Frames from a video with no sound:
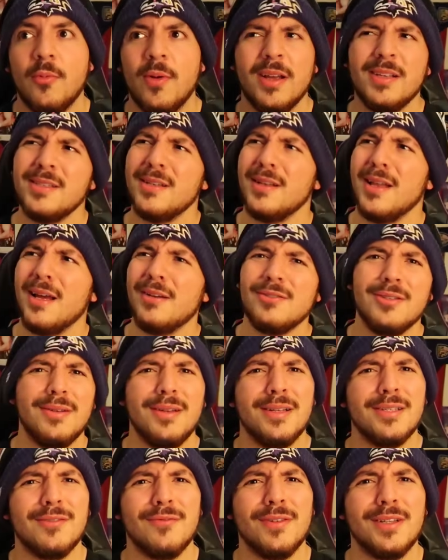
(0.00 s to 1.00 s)
way. Is it a live stream? He
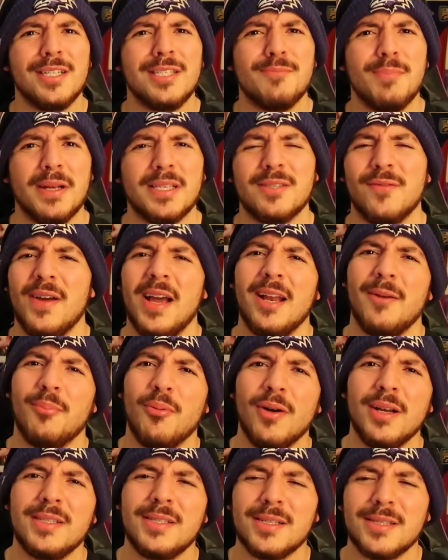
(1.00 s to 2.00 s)
doesn't really specify. At a
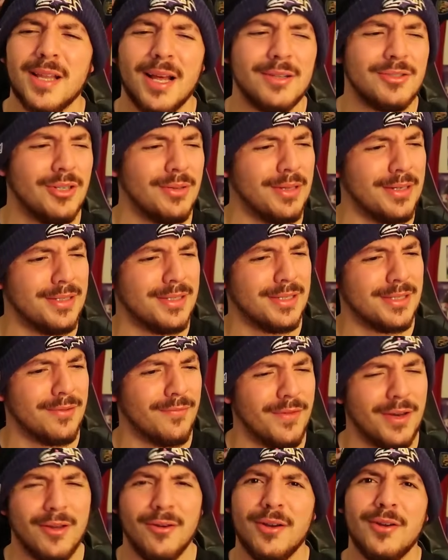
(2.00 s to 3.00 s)
point he says live stream, then he says a
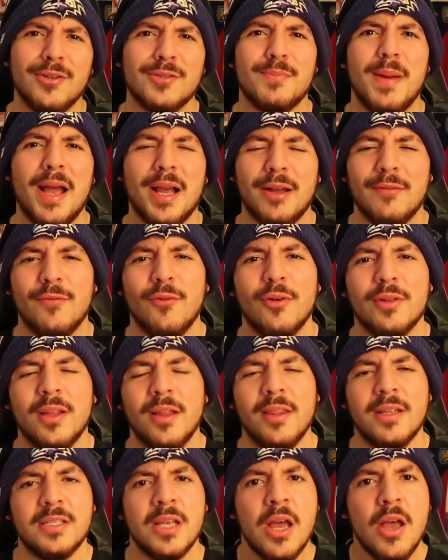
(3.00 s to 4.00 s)
video. He goes back and forth on
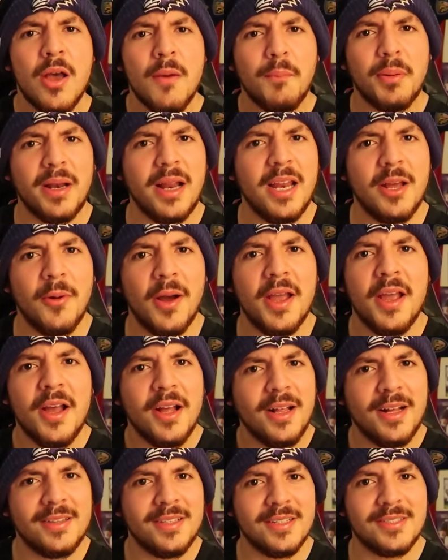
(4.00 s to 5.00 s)
this. But anyway,
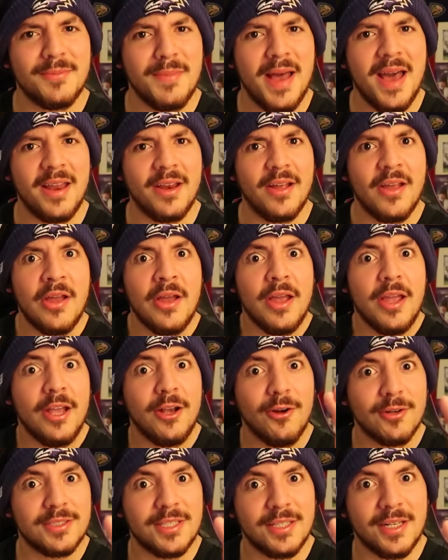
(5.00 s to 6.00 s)
that doesn't matter. He
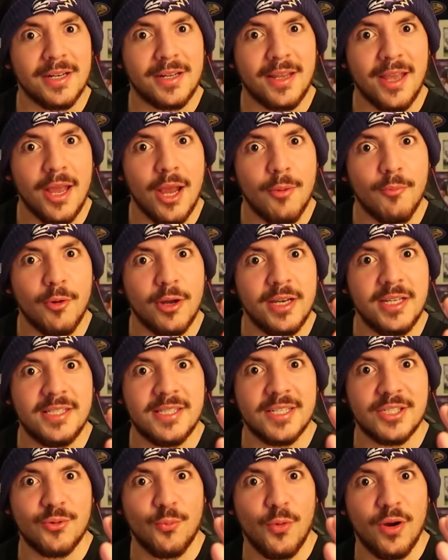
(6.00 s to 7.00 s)
goes into the camera, and he
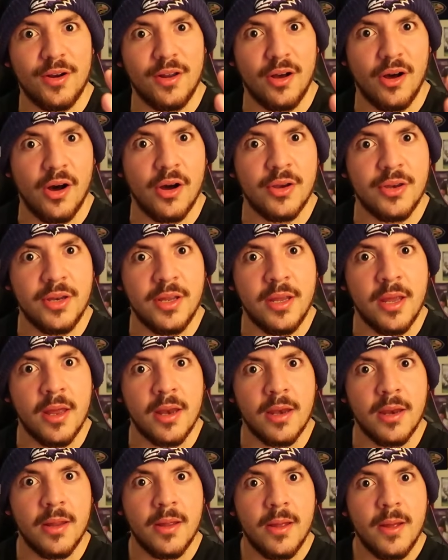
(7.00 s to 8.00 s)
says the word
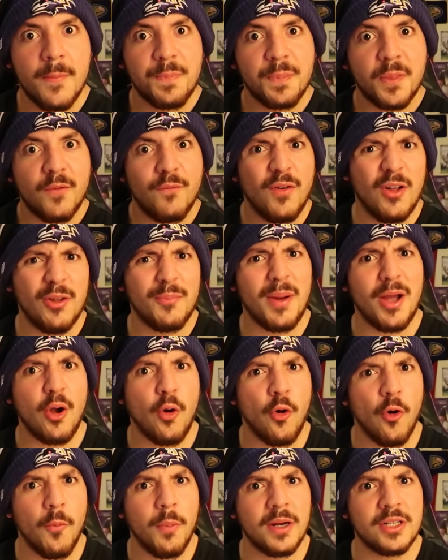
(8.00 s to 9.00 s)
onion, followed by a
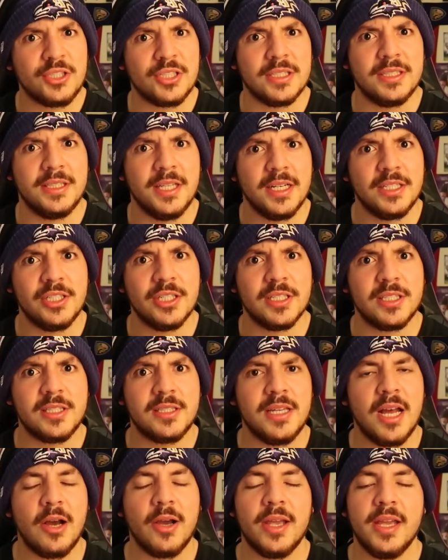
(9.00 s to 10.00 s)
whole bunch of digits.
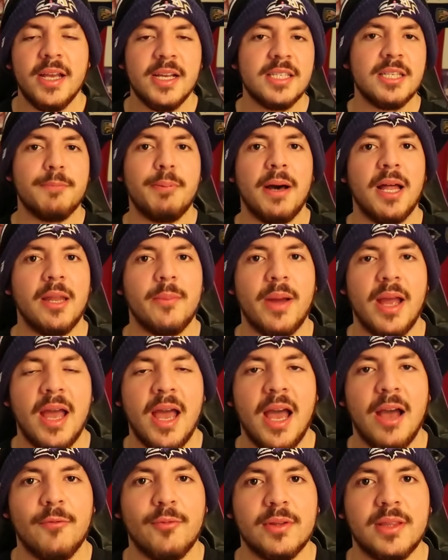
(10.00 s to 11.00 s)
Now, here's a problem I
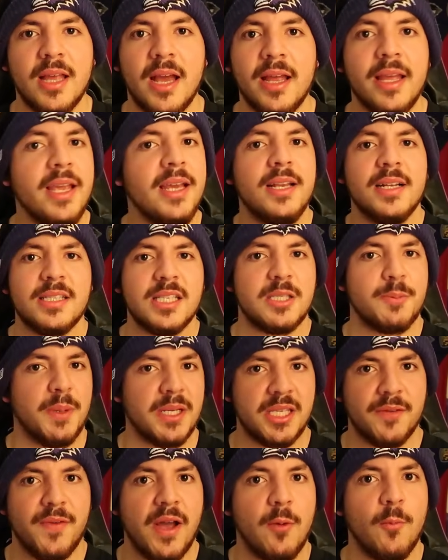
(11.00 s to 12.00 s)
have with that. He doesn't
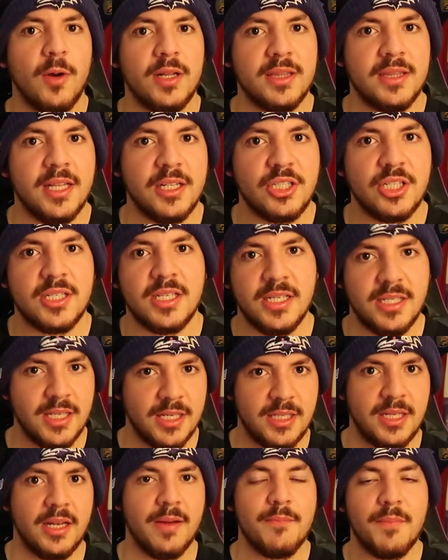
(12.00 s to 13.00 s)
specify what digits. He
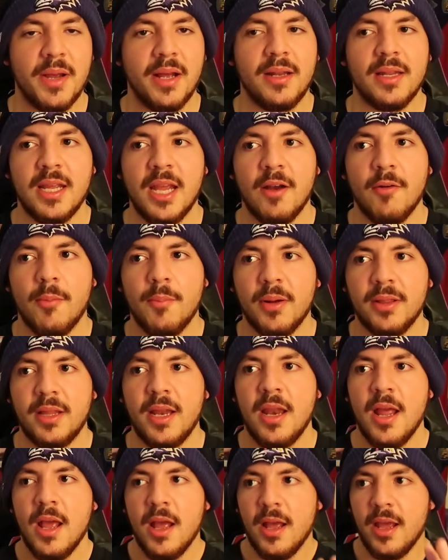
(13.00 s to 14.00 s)
says he can barely hear them, but then
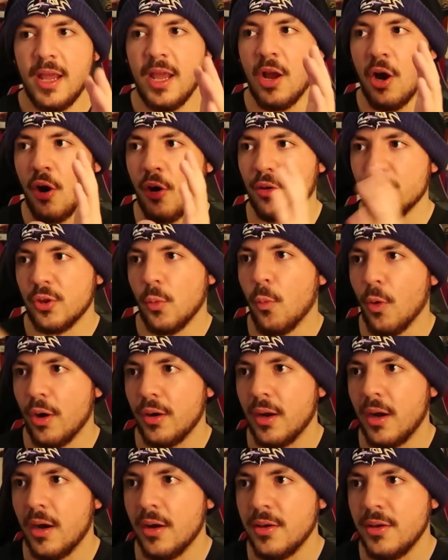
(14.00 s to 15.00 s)
he heard the
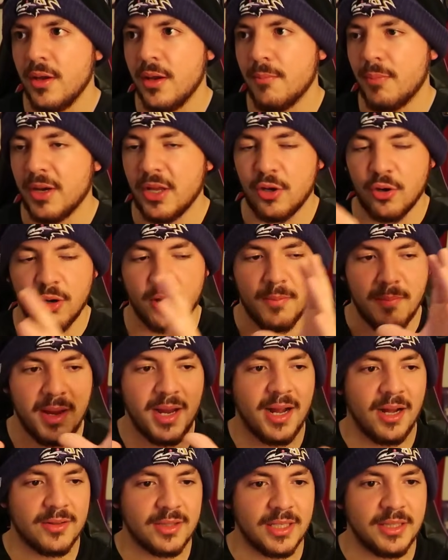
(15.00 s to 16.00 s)
word onion, but he couldn't
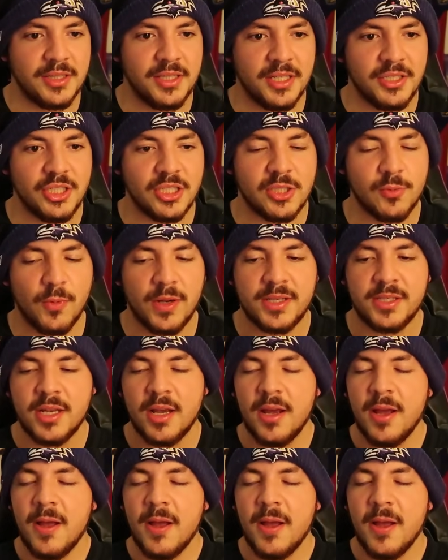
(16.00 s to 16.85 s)
make out the digits, which...